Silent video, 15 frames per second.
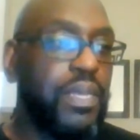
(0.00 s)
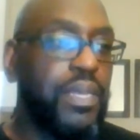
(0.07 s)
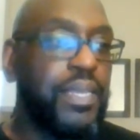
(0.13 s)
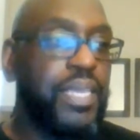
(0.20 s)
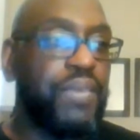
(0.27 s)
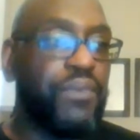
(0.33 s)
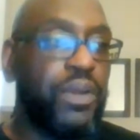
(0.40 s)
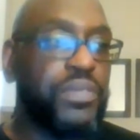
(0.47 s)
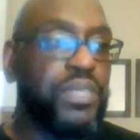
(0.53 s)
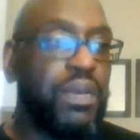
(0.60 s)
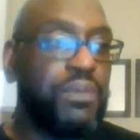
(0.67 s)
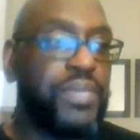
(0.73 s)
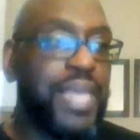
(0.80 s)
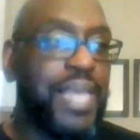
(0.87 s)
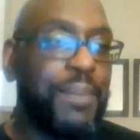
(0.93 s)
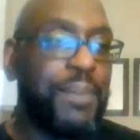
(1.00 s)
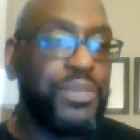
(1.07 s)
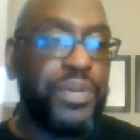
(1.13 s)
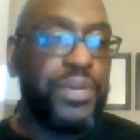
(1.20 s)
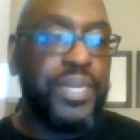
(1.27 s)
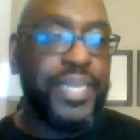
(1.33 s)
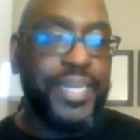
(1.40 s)
give ourselves the
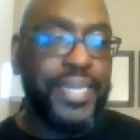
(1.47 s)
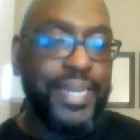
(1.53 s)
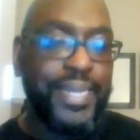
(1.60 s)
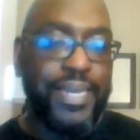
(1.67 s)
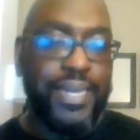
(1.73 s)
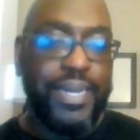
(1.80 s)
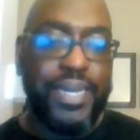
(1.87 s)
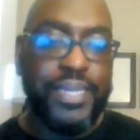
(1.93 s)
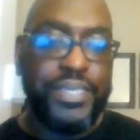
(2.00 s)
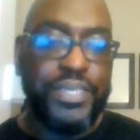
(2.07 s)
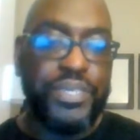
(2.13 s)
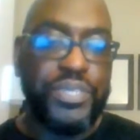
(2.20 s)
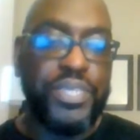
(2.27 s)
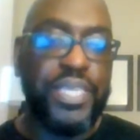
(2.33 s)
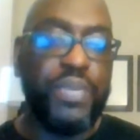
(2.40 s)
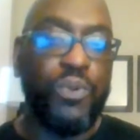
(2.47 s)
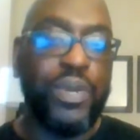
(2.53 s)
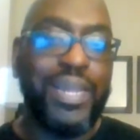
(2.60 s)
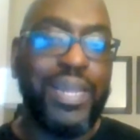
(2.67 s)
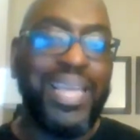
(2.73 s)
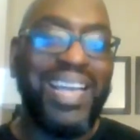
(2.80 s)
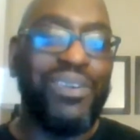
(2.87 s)
opportunity to see
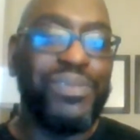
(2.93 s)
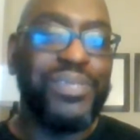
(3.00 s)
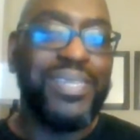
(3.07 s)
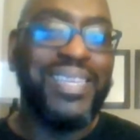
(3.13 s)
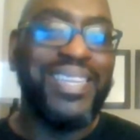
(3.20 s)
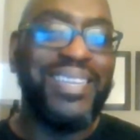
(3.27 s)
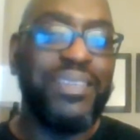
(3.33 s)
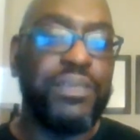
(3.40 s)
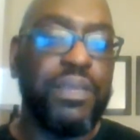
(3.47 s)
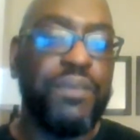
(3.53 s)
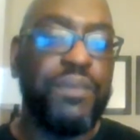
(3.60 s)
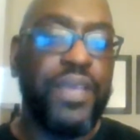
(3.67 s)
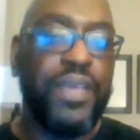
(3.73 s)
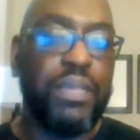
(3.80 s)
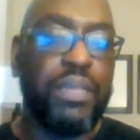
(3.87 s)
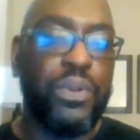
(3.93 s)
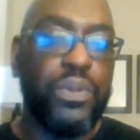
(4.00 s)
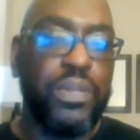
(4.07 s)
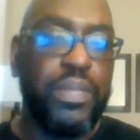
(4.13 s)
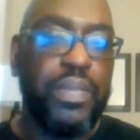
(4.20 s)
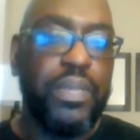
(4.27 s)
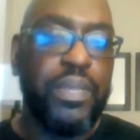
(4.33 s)
what else is
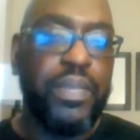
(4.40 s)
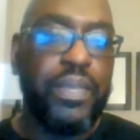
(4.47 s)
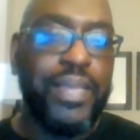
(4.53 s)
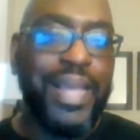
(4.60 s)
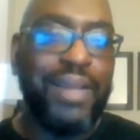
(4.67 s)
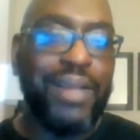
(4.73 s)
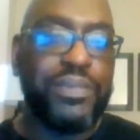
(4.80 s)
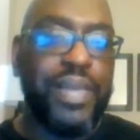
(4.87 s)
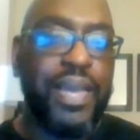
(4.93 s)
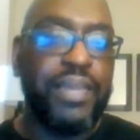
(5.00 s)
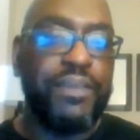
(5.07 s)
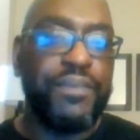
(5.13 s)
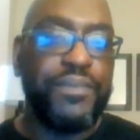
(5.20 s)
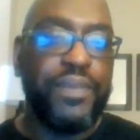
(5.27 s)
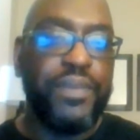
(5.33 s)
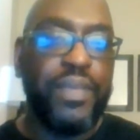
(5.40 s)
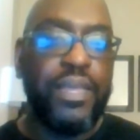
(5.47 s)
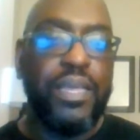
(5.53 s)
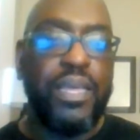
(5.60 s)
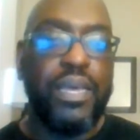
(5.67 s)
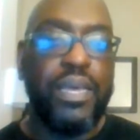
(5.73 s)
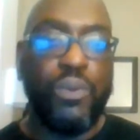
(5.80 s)
available outside of
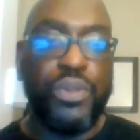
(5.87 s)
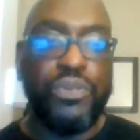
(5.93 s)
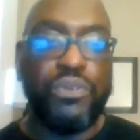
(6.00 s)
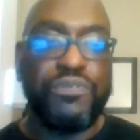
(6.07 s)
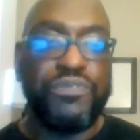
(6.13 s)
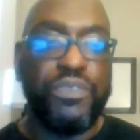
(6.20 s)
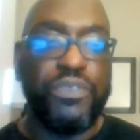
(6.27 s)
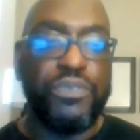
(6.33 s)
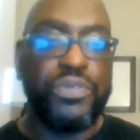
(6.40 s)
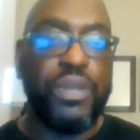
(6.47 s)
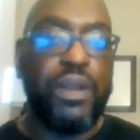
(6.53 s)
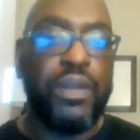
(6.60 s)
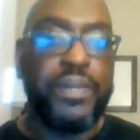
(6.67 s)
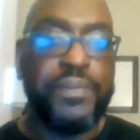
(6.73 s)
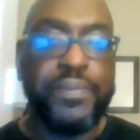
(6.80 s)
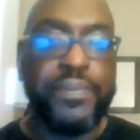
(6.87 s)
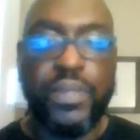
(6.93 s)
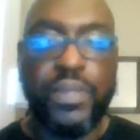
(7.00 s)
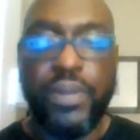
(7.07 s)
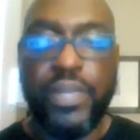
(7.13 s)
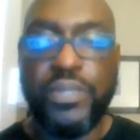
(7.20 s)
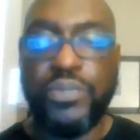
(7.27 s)
what those filters are.
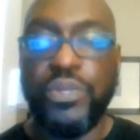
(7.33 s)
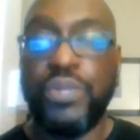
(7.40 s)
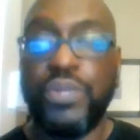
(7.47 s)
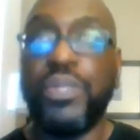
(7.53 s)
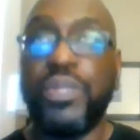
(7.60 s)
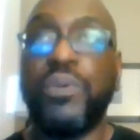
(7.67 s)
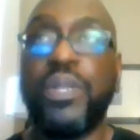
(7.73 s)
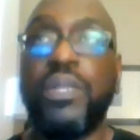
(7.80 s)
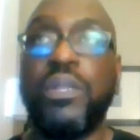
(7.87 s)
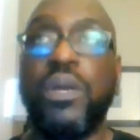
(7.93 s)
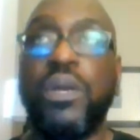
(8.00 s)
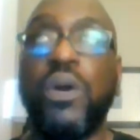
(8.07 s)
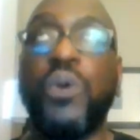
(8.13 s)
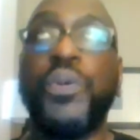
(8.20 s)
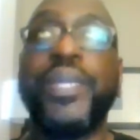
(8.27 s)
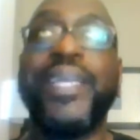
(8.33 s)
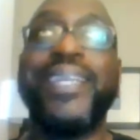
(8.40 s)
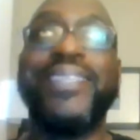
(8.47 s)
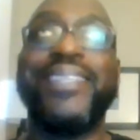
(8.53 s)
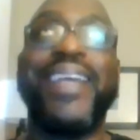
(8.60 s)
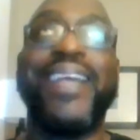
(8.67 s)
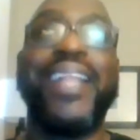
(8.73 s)
All right. So you really want to know
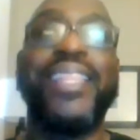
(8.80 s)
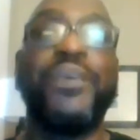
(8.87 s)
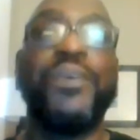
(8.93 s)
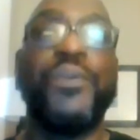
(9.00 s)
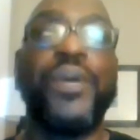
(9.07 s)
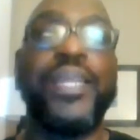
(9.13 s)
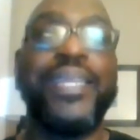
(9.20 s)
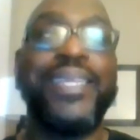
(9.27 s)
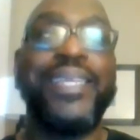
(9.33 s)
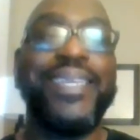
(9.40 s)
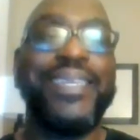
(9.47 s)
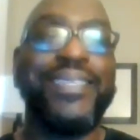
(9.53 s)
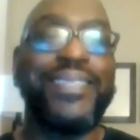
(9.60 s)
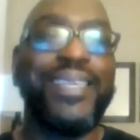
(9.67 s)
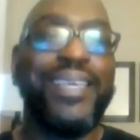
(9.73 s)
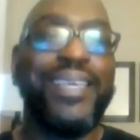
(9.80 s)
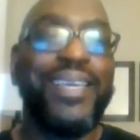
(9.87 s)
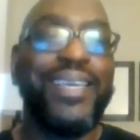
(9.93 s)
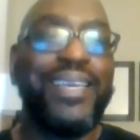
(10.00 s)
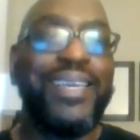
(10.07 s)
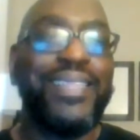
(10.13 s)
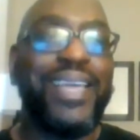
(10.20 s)
exactly what it is
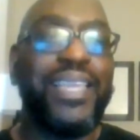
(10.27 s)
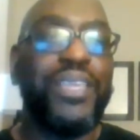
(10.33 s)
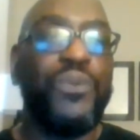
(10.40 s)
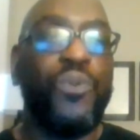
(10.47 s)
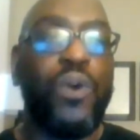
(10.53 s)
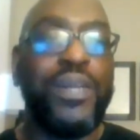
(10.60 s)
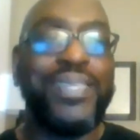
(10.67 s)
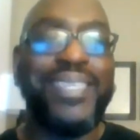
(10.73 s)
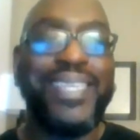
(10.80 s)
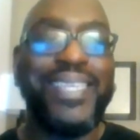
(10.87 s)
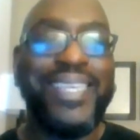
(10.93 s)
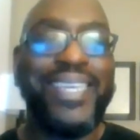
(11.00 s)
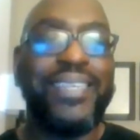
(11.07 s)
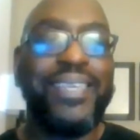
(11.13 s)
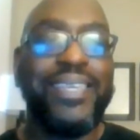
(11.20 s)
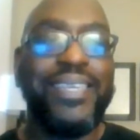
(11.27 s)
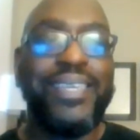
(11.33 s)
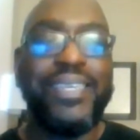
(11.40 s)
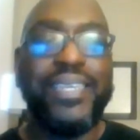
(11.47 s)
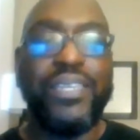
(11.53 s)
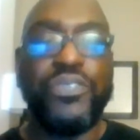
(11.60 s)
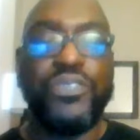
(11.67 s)
that you want to get
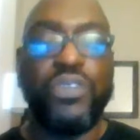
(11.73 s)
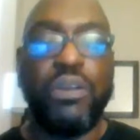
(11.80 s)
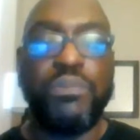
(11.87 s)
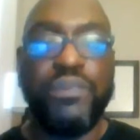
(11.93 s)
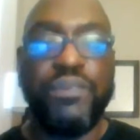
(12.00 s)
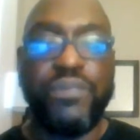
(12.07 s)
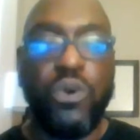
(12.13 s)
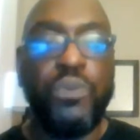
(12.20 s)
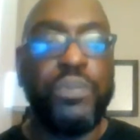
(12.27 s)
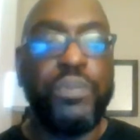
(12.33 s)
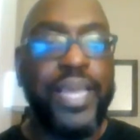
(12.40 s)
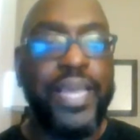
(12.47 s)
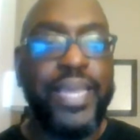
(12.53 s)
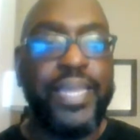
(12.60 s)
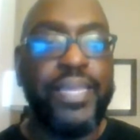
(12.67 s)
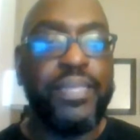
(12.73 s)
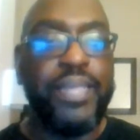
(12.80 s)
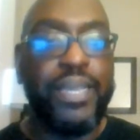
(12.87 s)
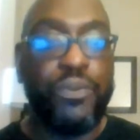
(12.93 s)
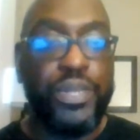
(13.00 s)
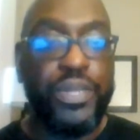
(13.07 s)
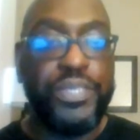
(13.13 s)
in terms of load planning.
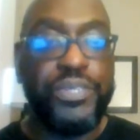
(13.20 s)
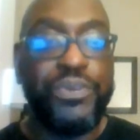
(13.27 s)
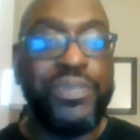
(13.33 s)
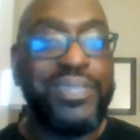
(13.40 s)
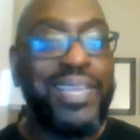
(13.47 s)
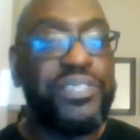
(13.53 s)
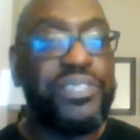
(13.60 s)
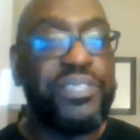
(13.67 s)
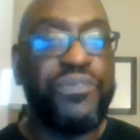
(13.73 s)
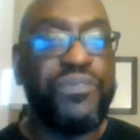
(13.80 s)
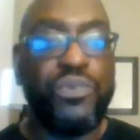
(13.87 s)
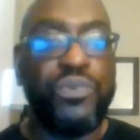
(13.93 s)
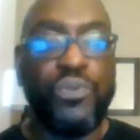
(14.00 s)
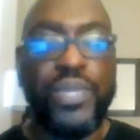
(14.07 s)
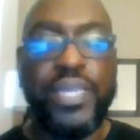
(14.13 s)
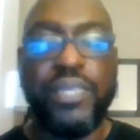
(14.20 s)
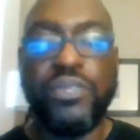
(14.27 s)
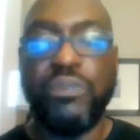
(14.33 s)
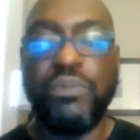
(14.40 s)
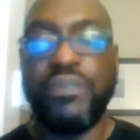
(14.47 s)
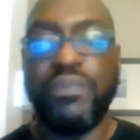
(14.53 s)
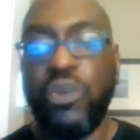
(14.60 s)
Like, what is your intention for the week in
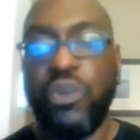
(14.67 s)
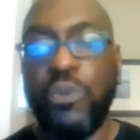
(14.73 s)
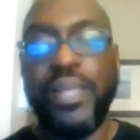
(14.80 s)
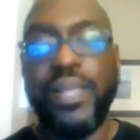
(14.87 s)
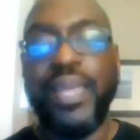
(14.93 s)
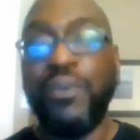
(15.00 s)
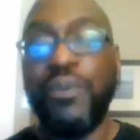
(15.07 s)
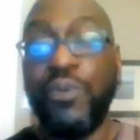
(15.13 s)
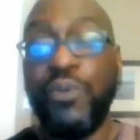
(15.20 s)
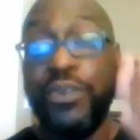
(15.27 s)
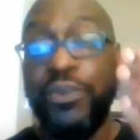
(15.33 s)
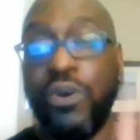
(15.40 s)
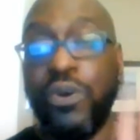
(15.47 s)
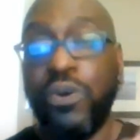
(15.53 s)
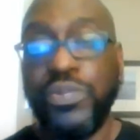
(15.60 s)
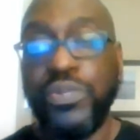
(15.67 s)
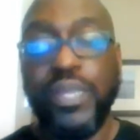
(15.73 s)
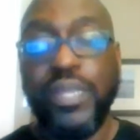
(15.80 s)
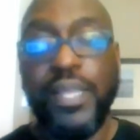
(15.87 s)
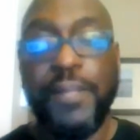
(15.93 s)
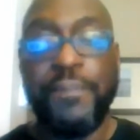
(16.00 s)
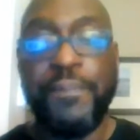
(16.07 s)
terms of load planning? What are your goals,
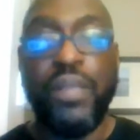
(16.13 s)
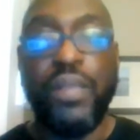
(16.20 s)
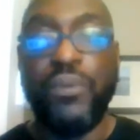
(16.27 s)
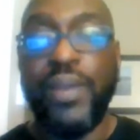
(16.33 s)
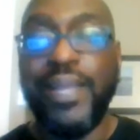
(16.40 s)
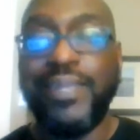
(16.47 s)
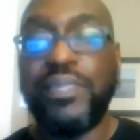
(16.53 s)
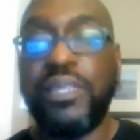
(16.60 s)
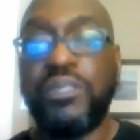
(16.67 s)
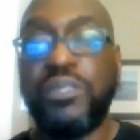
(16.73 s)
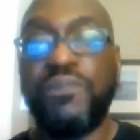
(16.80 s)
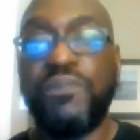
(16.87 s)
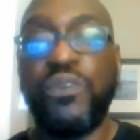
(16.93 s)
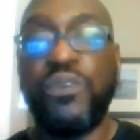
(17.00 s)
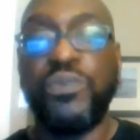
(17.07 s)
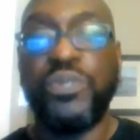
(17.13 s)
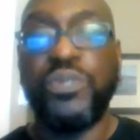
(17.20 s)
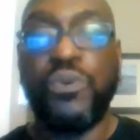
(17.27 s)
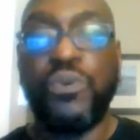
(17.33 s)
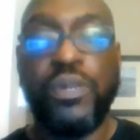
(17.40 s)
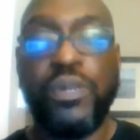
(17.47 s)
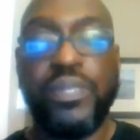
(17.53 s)
right? And set your filters
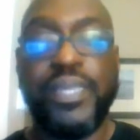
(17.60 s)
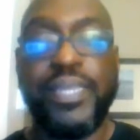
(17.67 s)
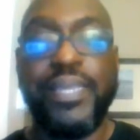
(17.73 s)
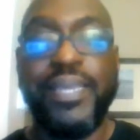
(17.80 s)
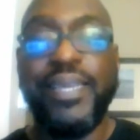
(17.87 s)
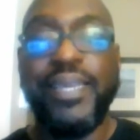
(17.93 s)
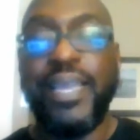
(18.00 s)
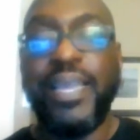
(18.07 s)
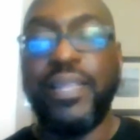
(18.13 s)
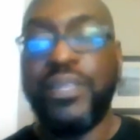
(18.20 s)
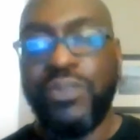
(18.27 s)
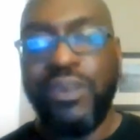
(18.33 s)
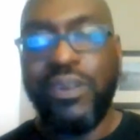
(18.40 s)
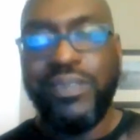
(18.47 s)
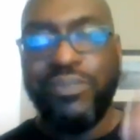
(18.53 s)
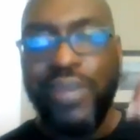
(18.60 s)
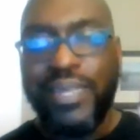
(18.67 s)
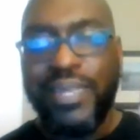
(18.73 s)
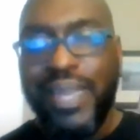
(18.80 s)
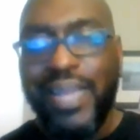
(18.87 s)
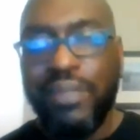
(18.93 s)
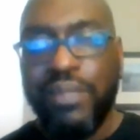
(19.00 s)
accordingly, and then start trying to
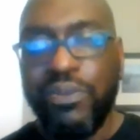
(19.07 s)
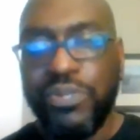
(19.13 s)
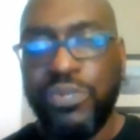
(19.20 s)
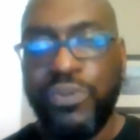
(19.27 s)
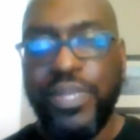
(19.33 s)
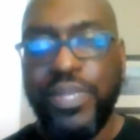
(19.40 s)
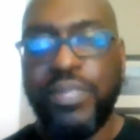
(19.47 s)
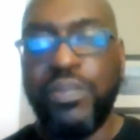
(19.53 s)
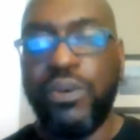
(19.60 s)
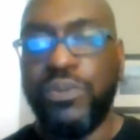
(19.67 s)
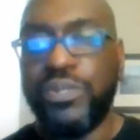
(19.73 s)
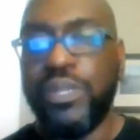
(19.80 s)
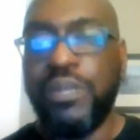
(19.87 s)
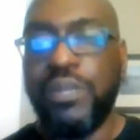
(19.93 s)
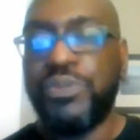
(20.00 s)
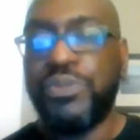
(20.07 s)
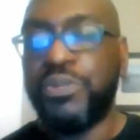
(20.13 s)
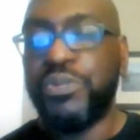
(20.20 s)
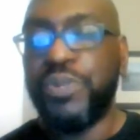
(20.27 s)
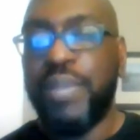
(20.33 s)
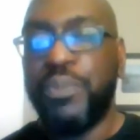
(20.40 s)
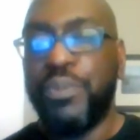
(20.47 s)
dial those and tweak those so that
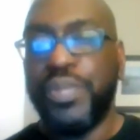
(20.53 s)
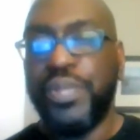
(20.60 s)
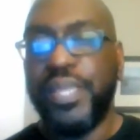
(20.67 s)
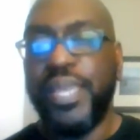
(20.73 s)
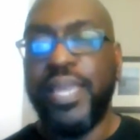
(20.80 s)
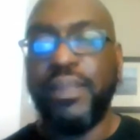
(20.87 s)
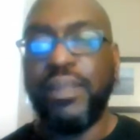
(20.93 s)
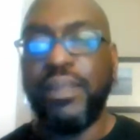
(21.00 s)
you're able to get